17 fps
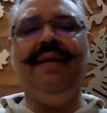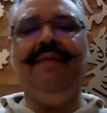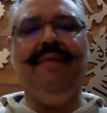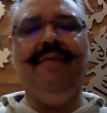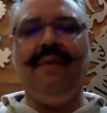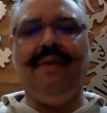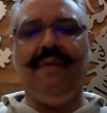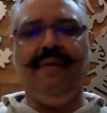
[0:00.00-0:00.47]

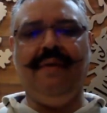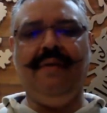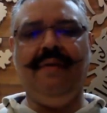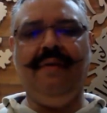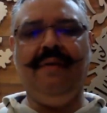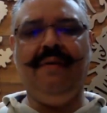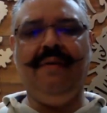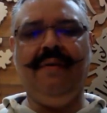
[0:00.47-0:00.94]
for.
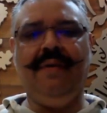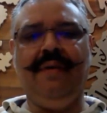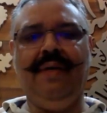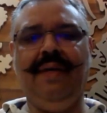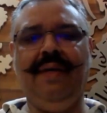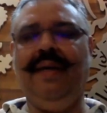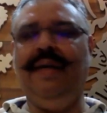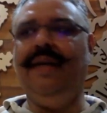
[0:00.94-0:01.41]
Okay,
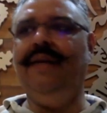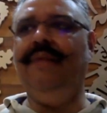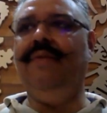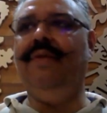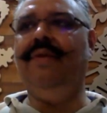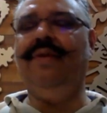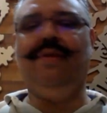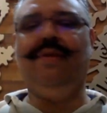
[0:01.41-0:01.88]
and he
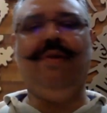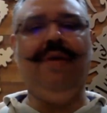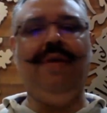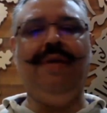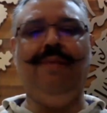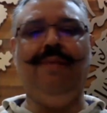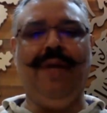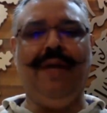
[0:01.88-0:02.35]
was a
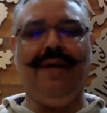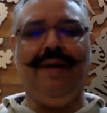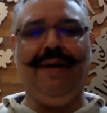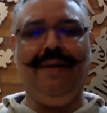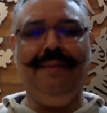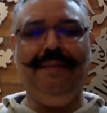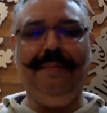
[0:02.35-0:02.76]
solid bulakkad.